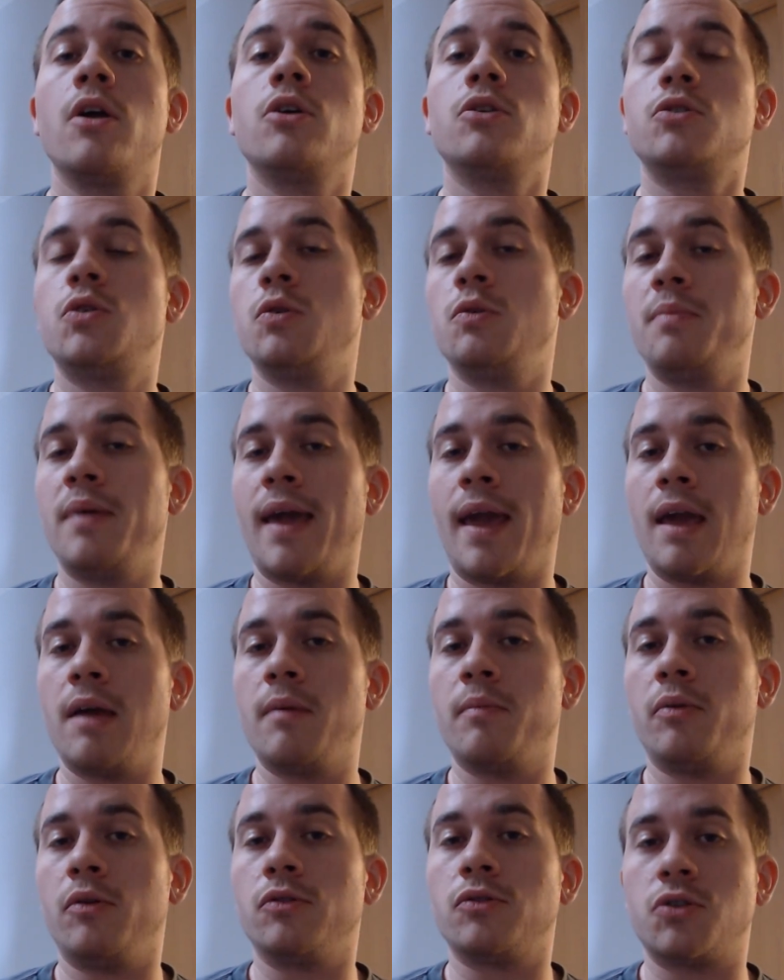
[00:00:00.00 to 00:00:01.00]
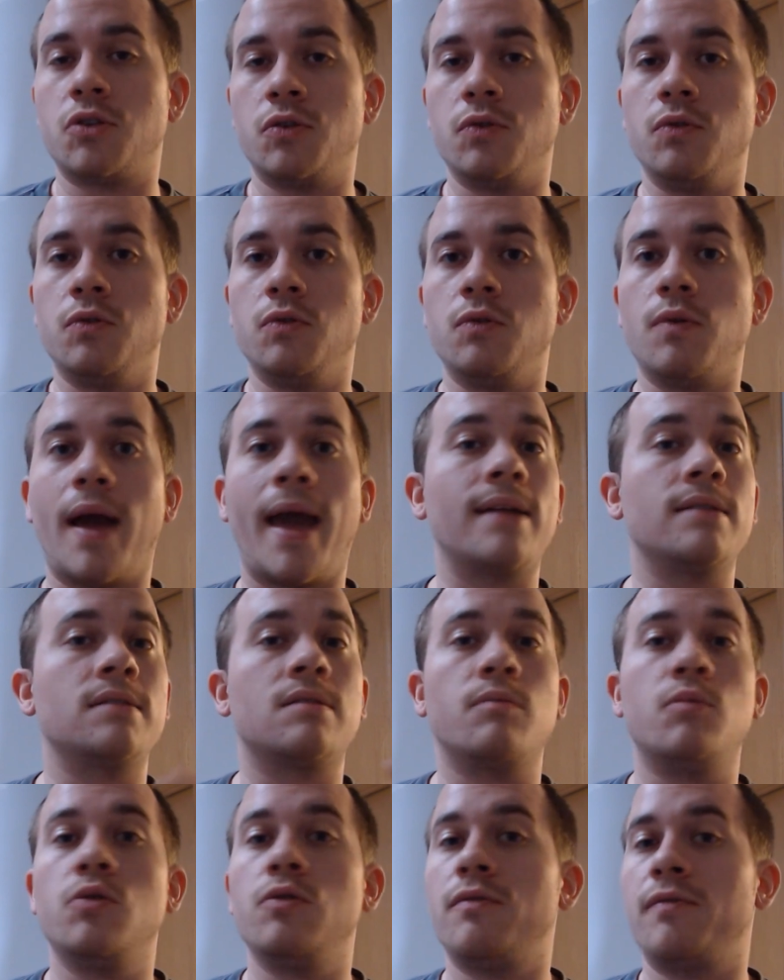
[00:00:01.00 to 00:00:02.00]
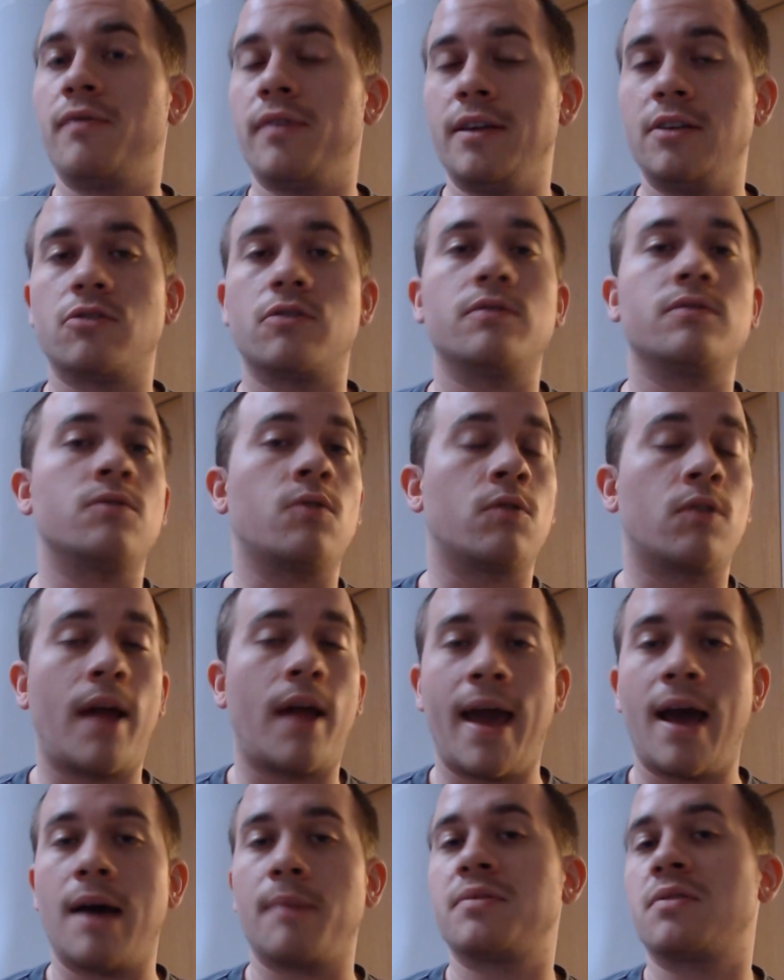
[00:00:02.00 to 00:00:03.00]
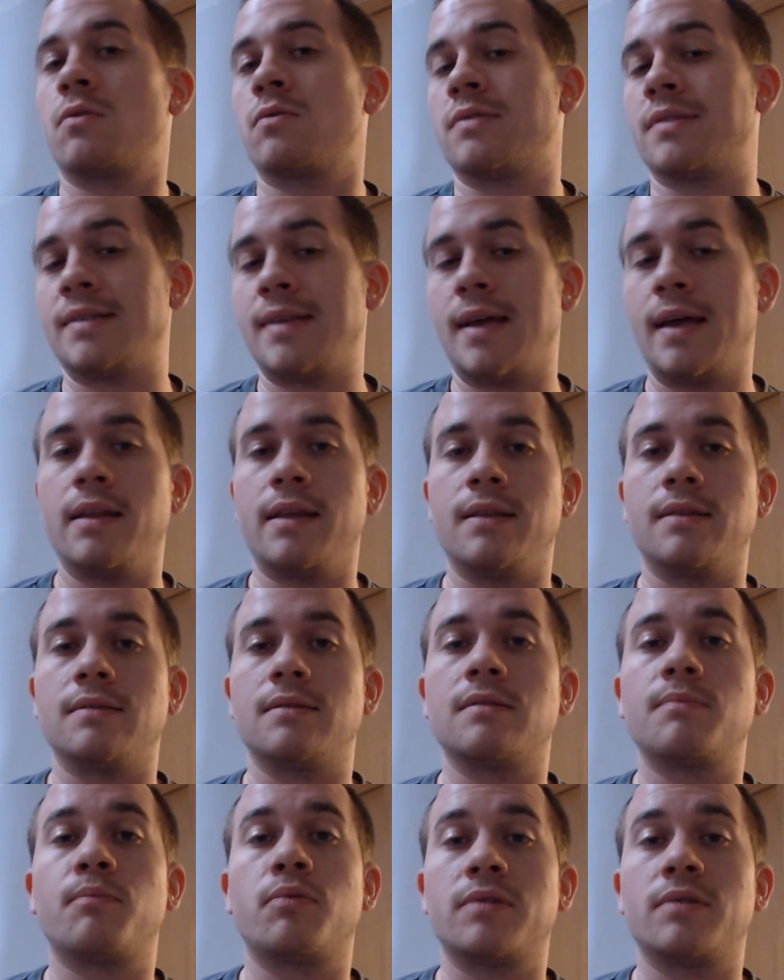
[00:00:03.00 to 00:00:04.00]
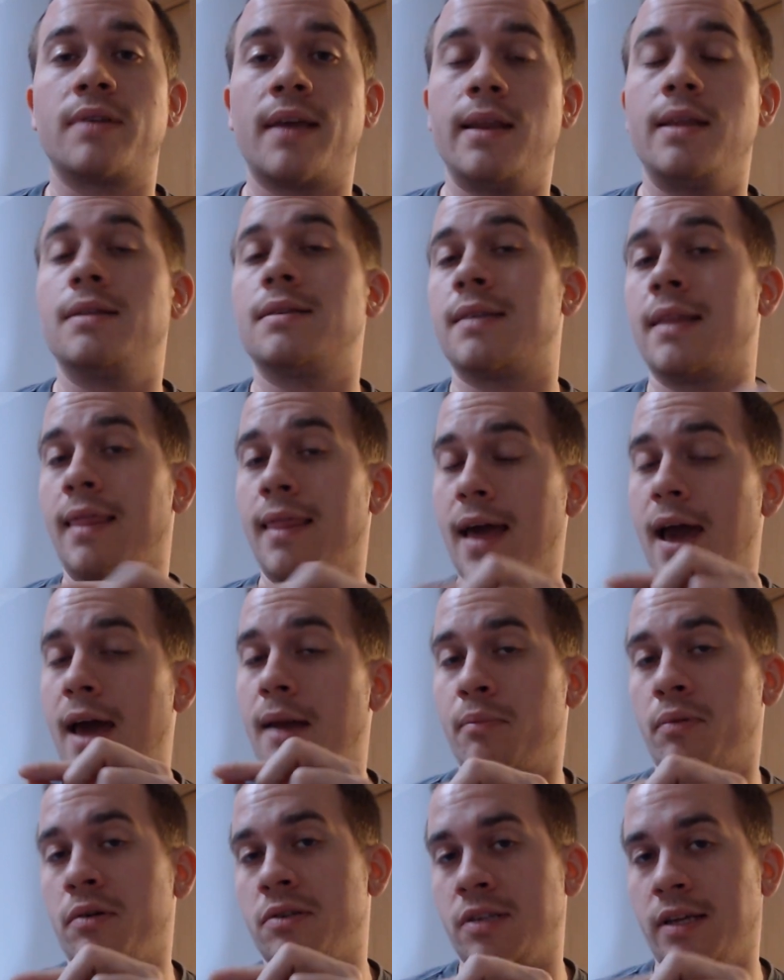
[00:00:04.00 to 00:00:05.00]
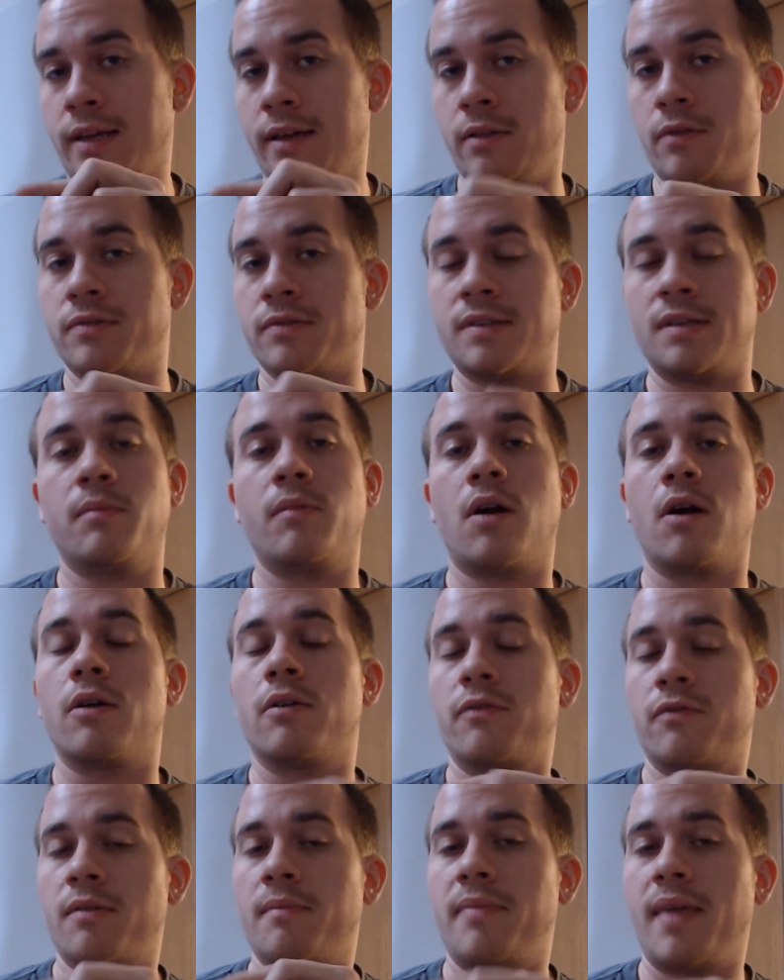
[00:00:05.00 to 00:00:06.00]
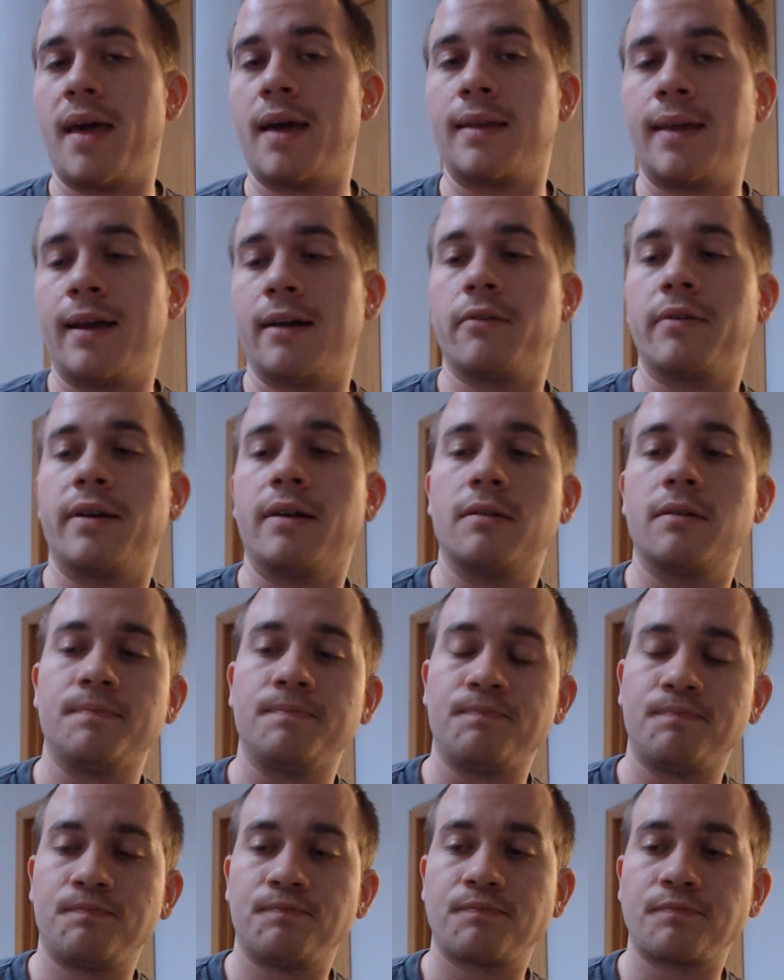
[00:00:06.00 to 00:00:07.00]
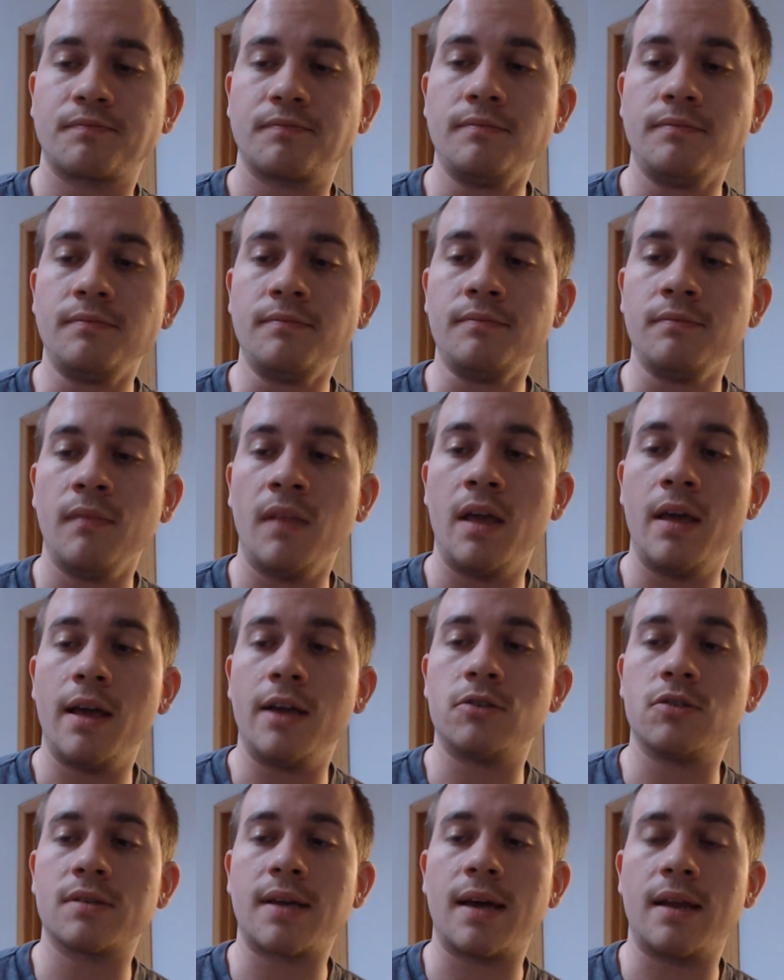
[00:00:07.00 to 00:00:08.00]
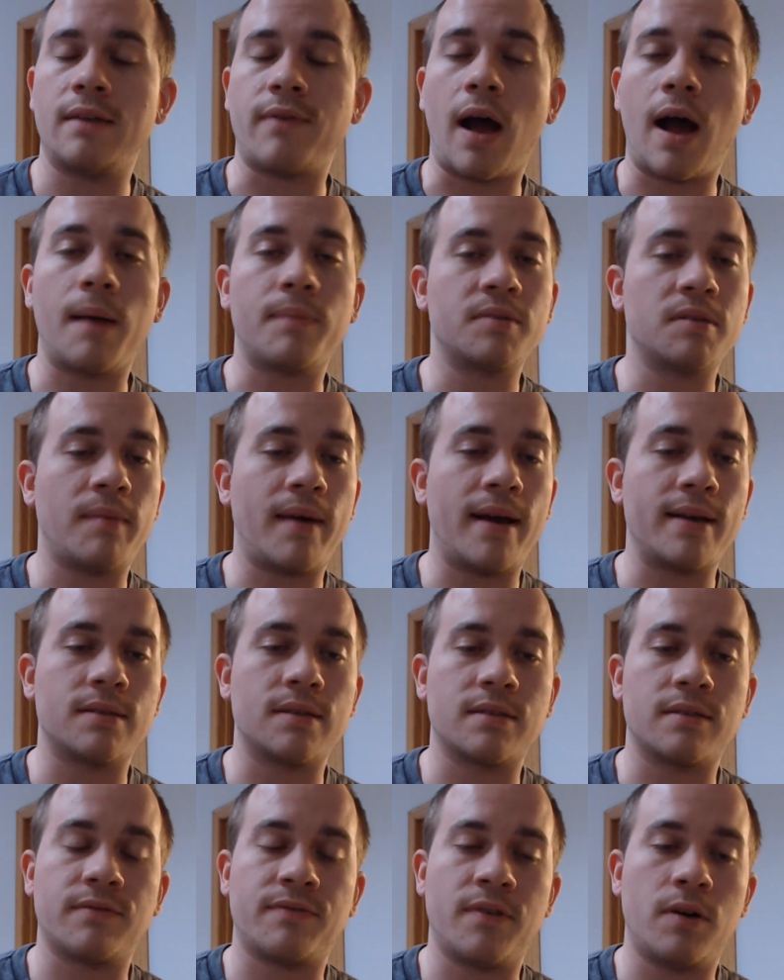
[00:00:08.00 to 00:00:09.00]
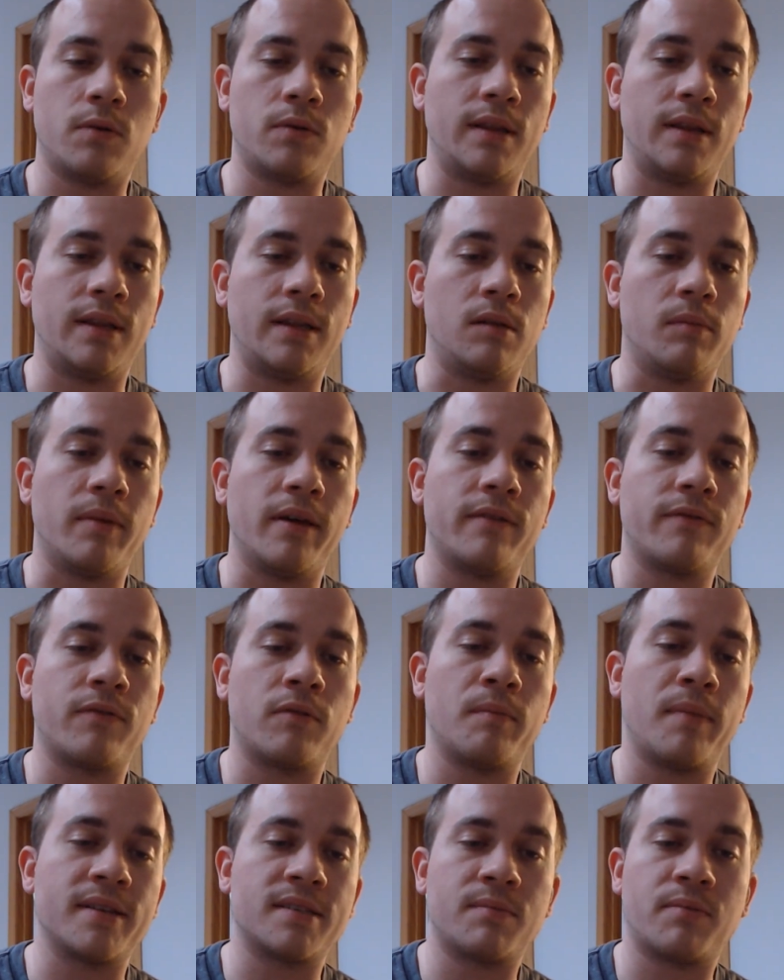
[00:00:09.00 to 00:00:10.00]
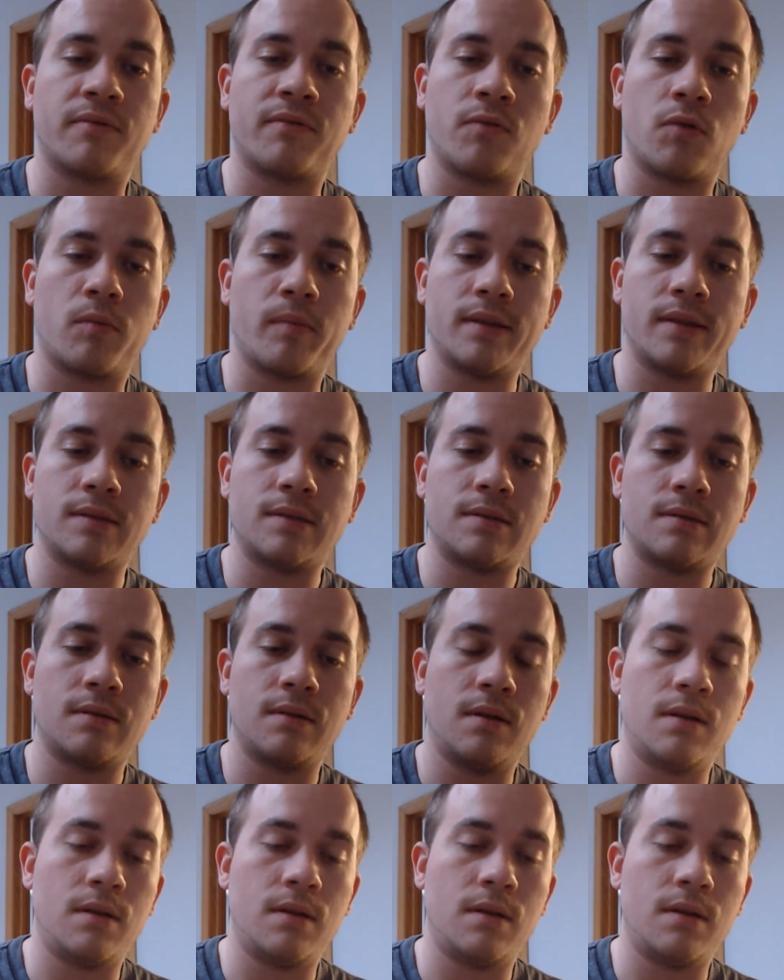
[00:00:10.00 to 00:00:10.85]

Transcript: to be able to add some new features or apps or settings pertaining to that particular SIM card from that carrier. It just kind of optimizes the phone a little bit for best performance.